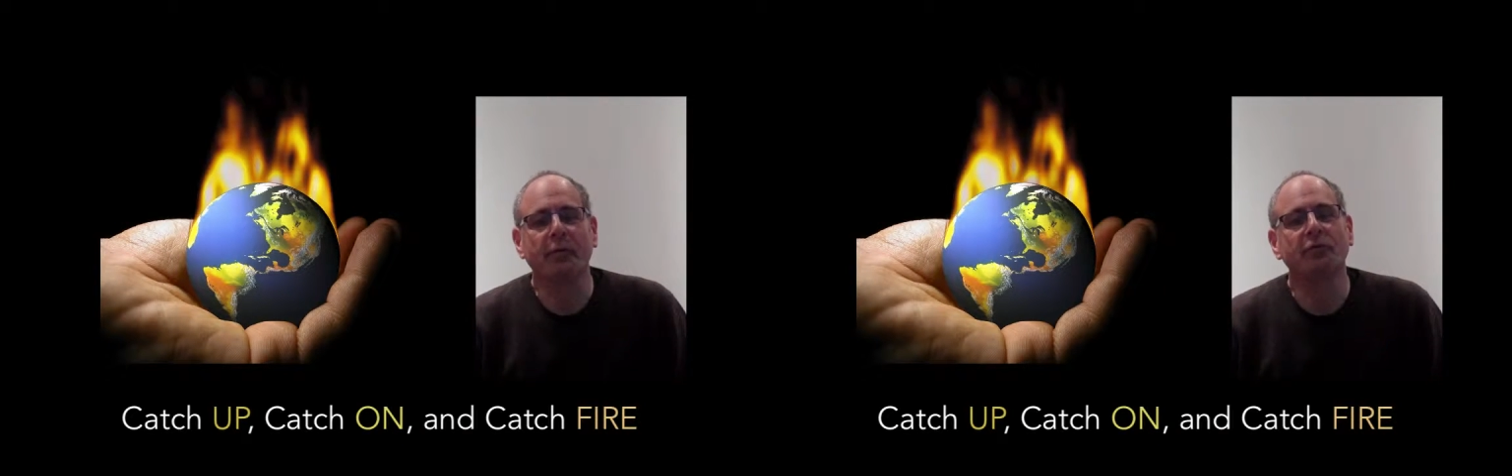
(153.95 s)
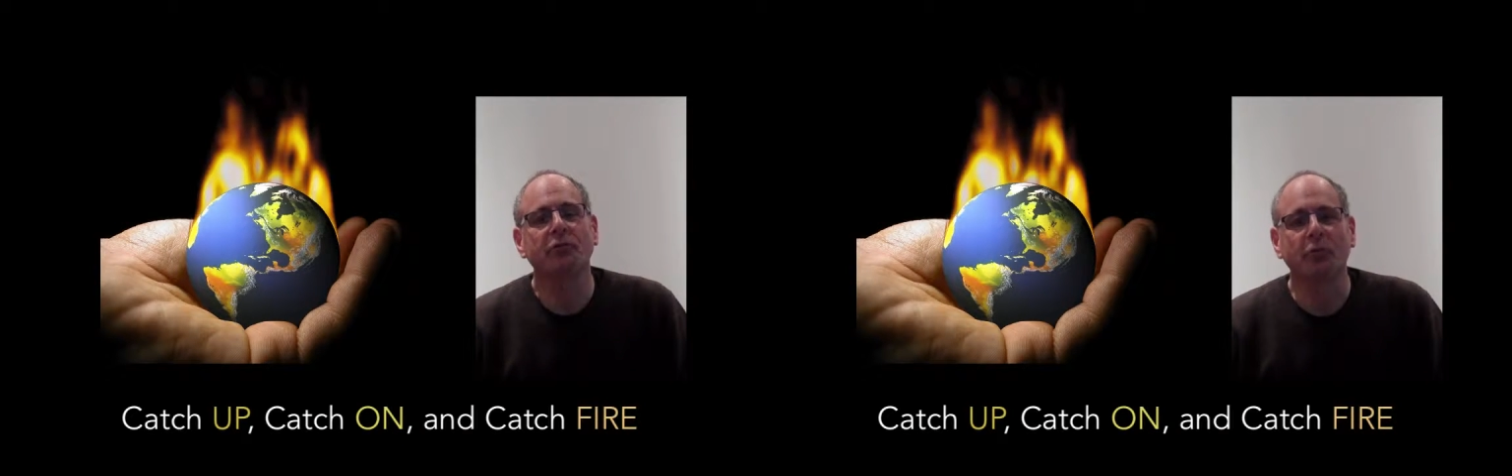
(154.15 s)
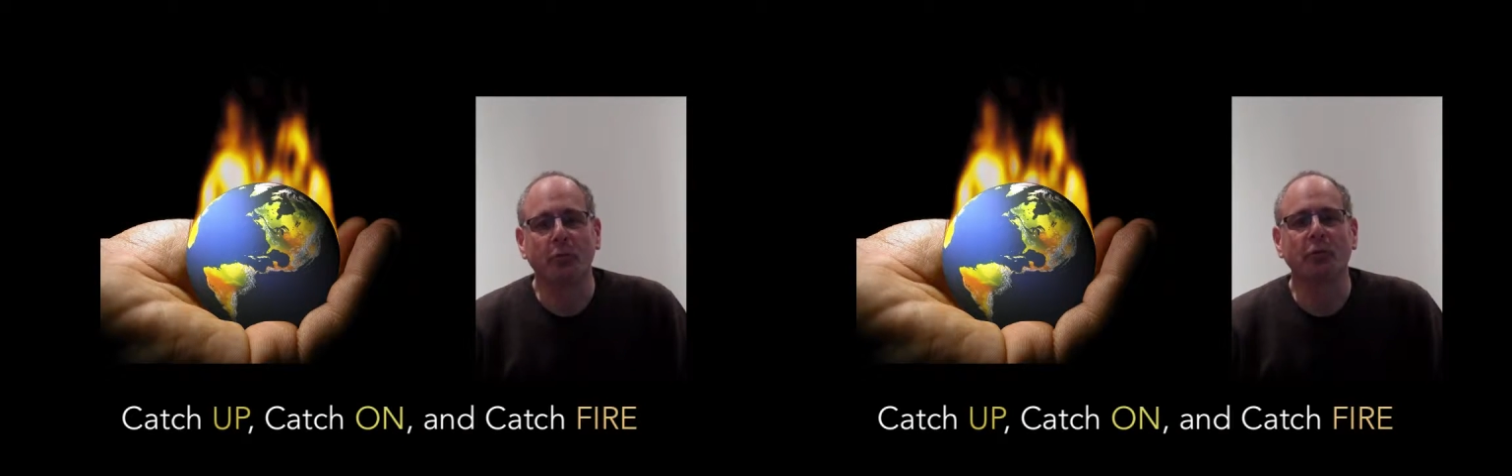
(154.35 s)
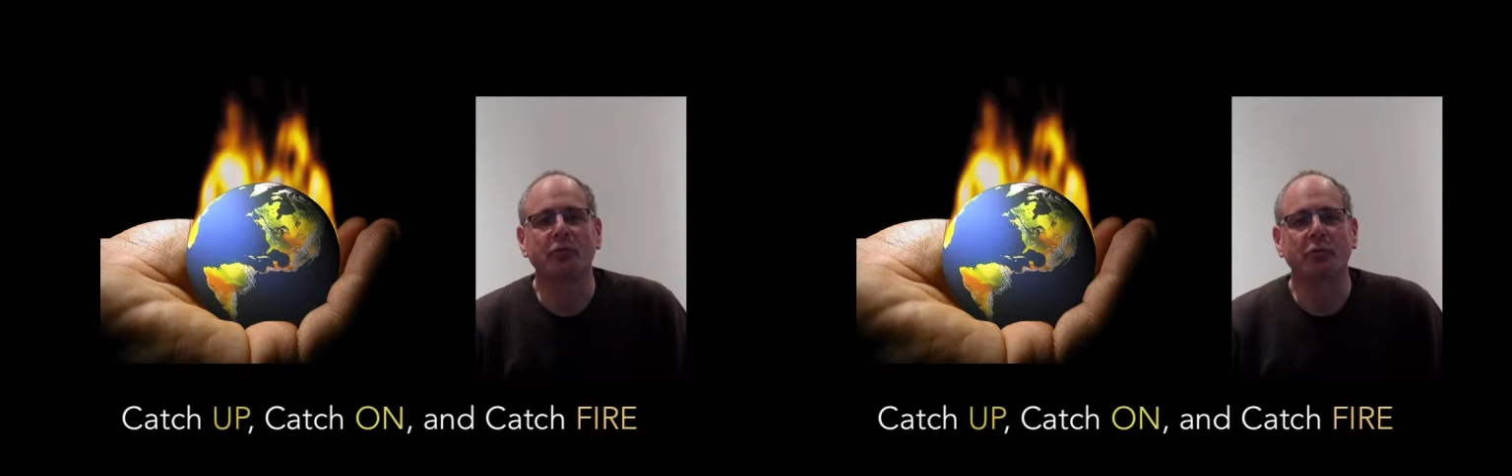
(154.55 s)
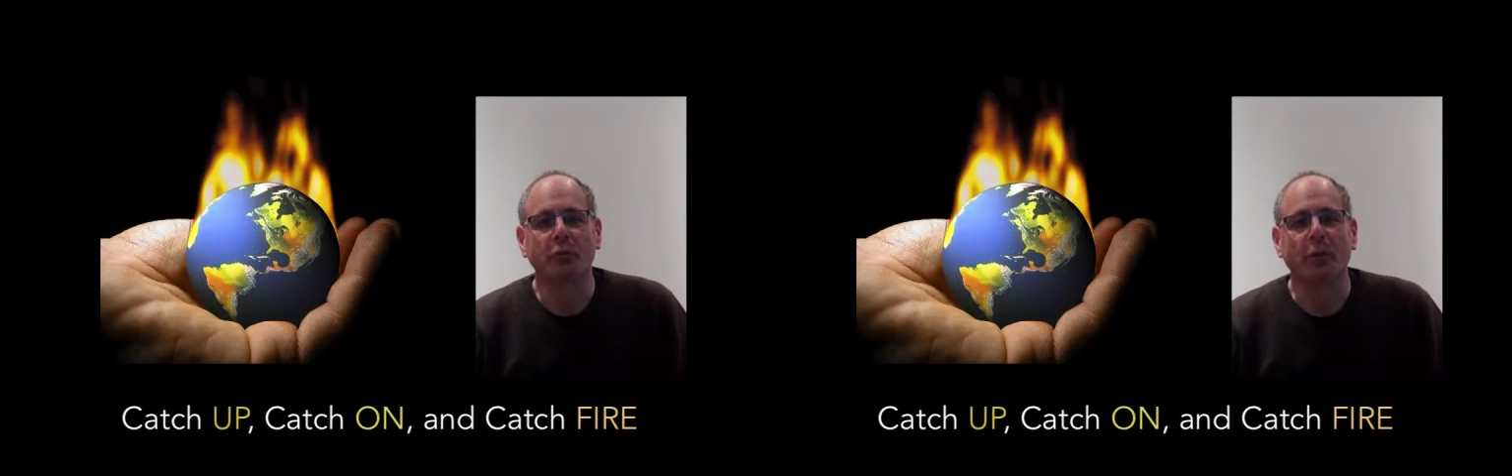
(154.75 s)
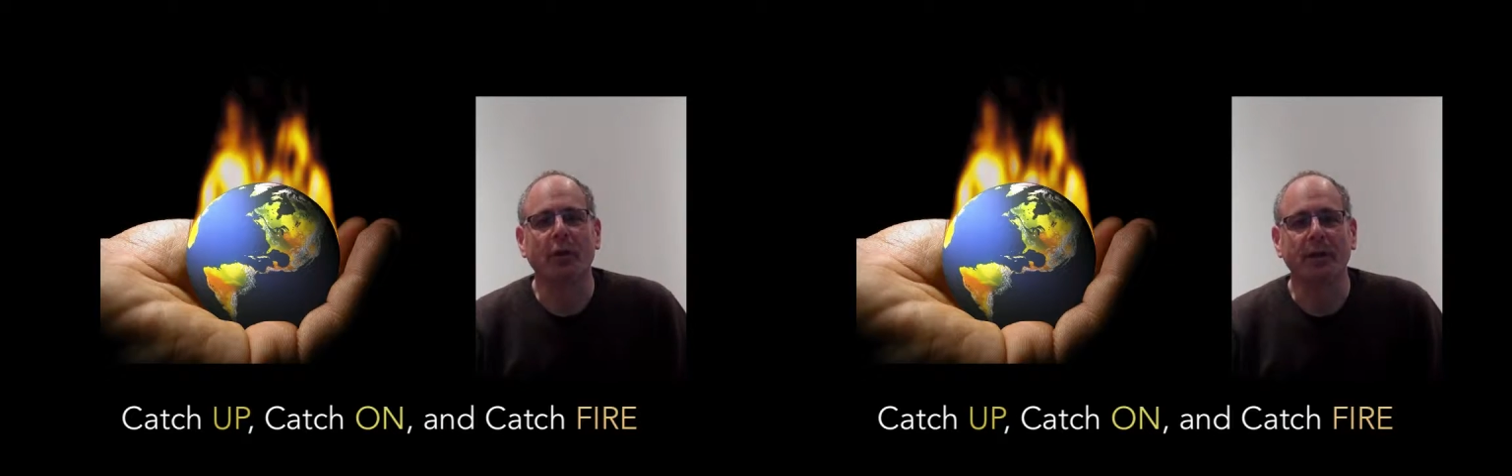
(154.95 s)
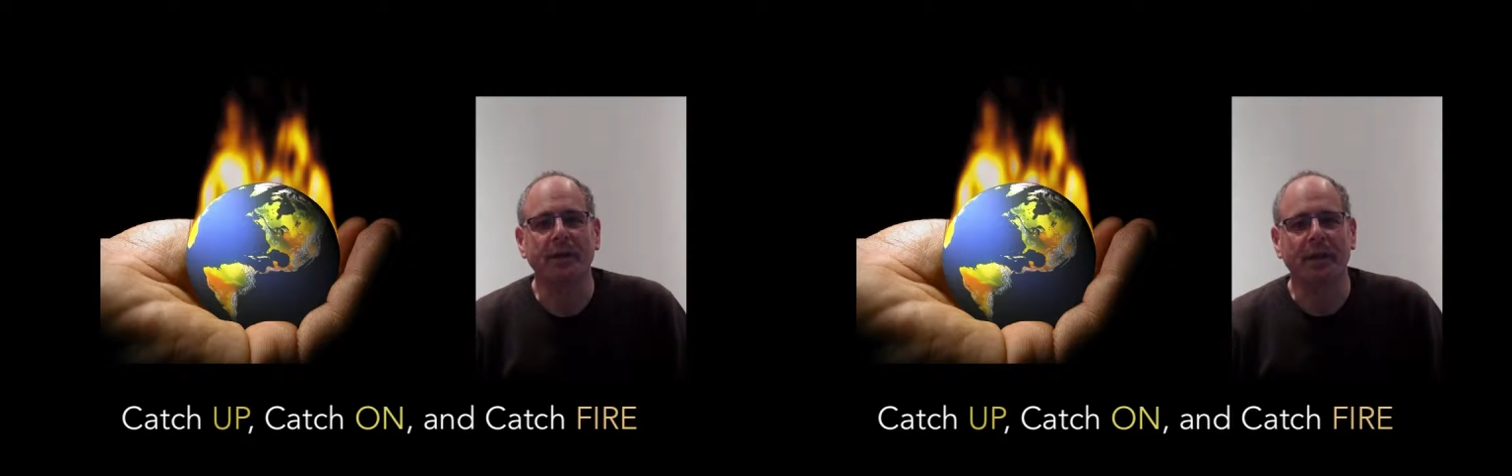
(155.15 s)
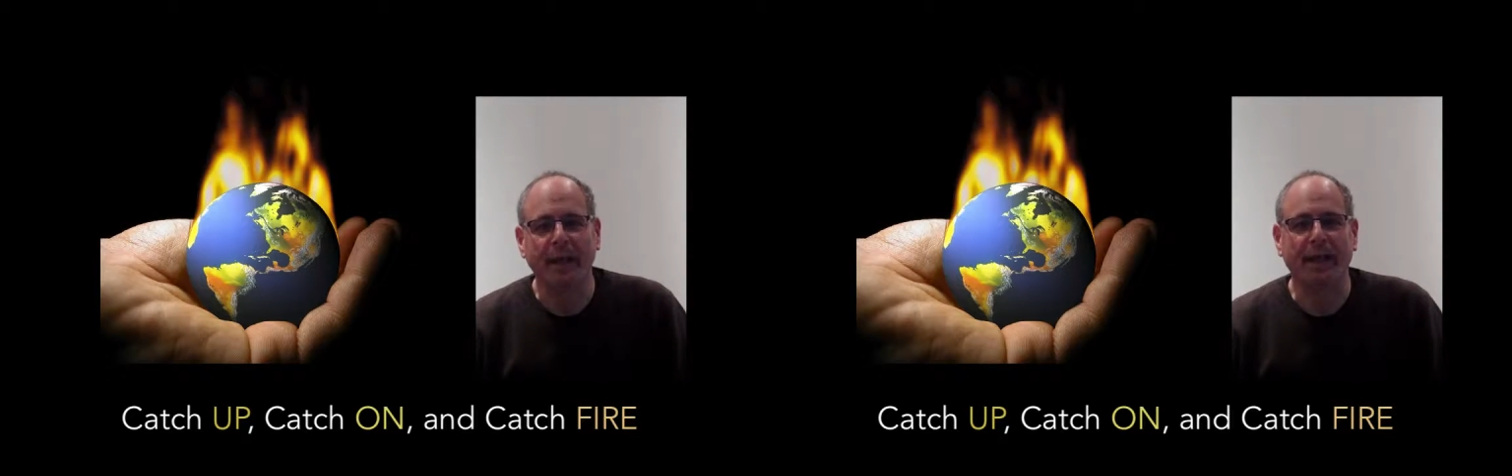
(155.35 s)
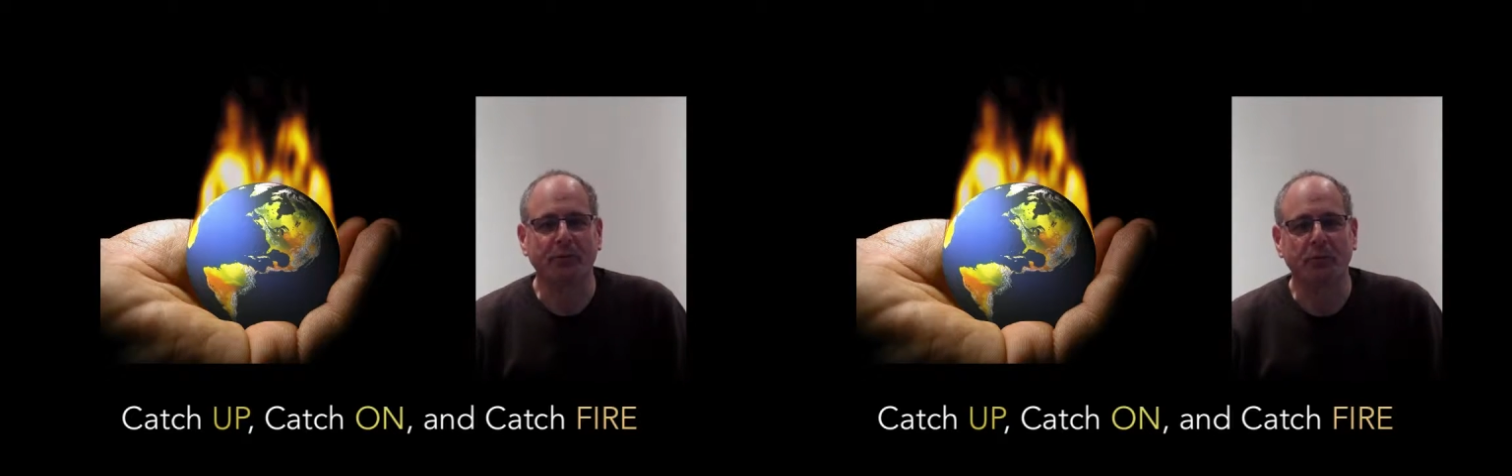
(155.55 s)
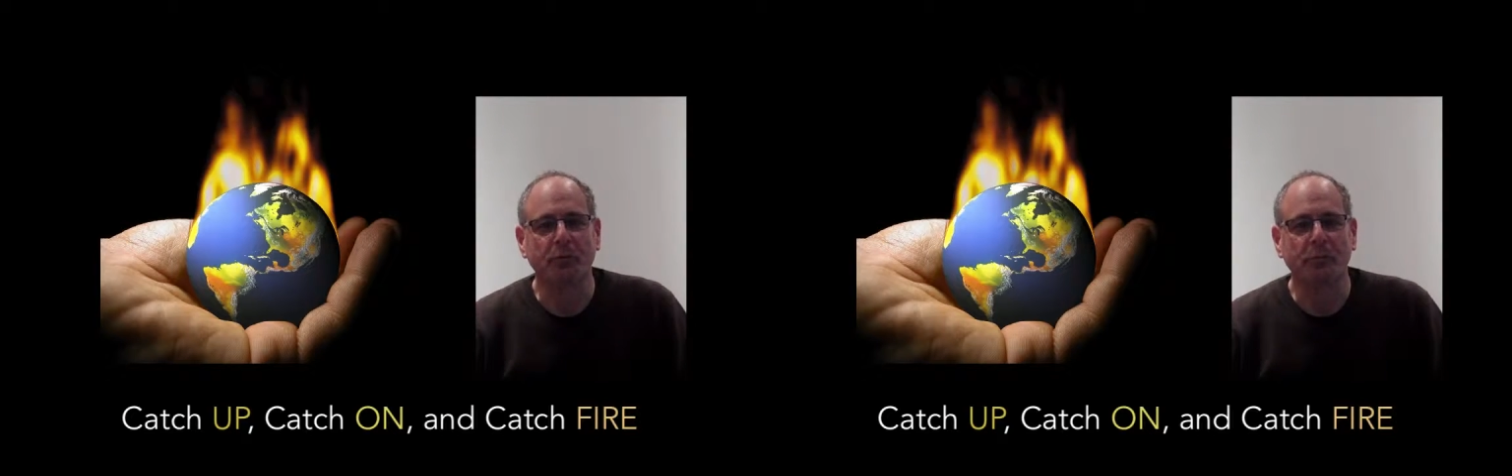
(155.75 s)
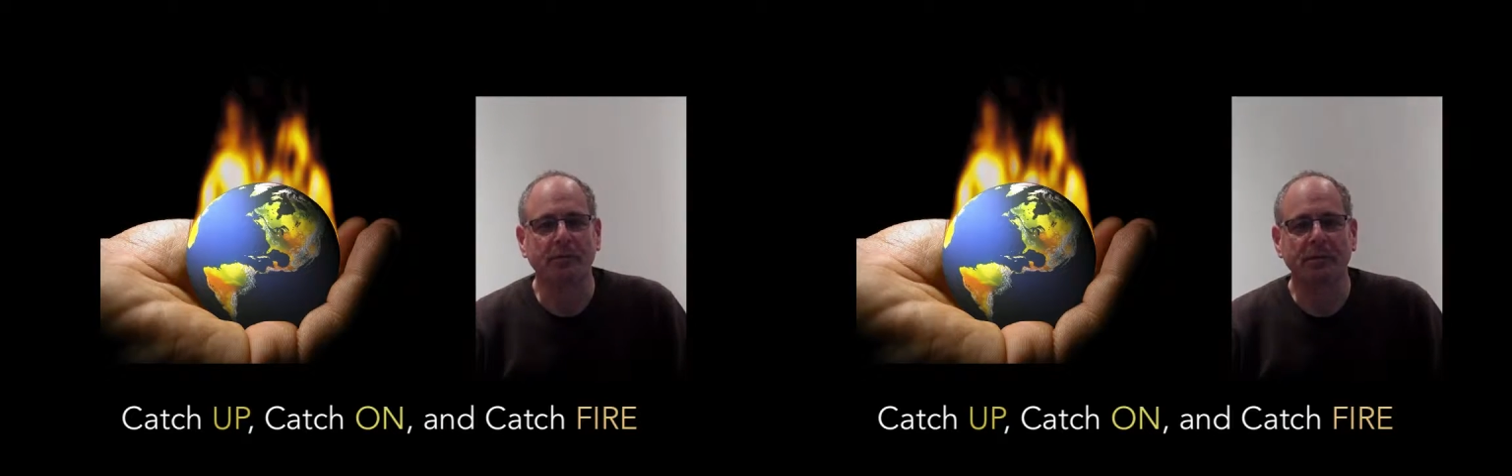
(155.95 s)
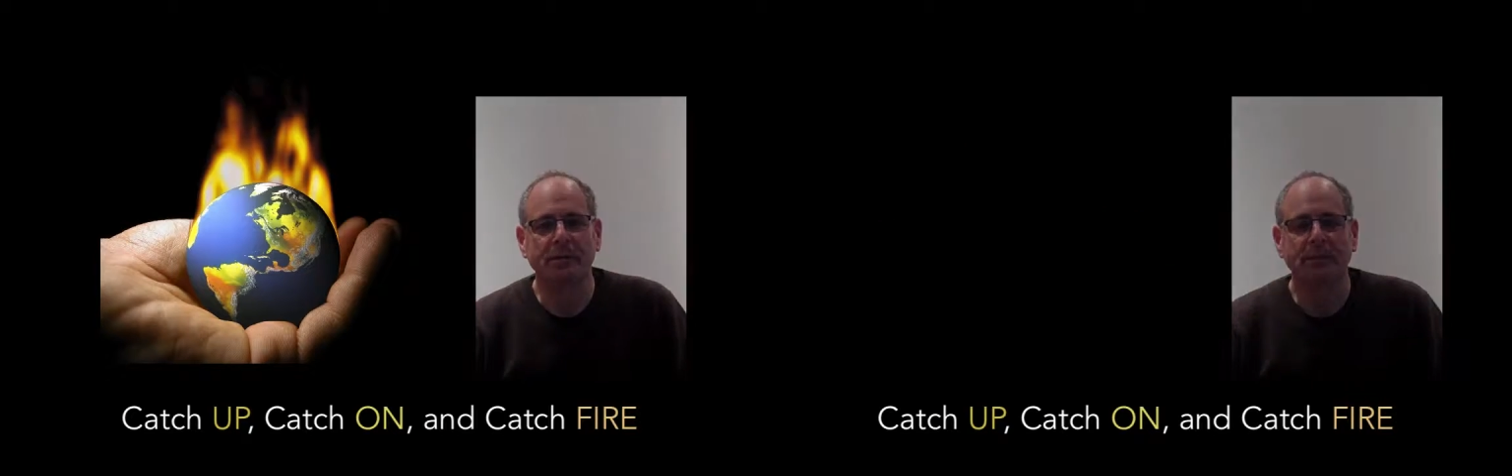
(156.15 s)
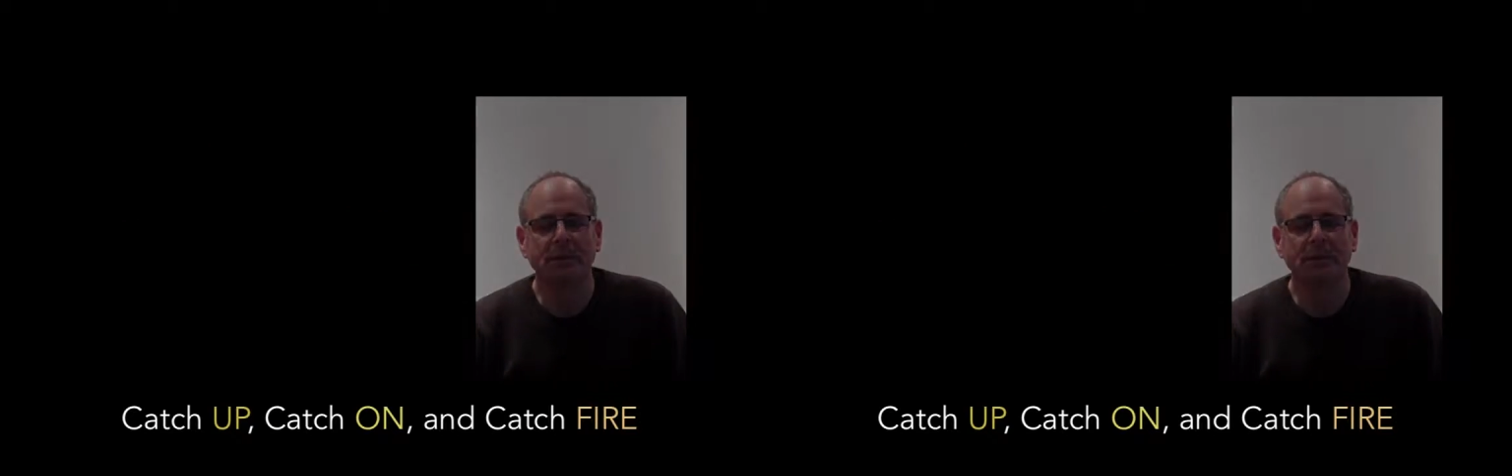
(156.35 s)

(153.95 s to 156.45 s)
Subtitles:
these tools to work in classrooms.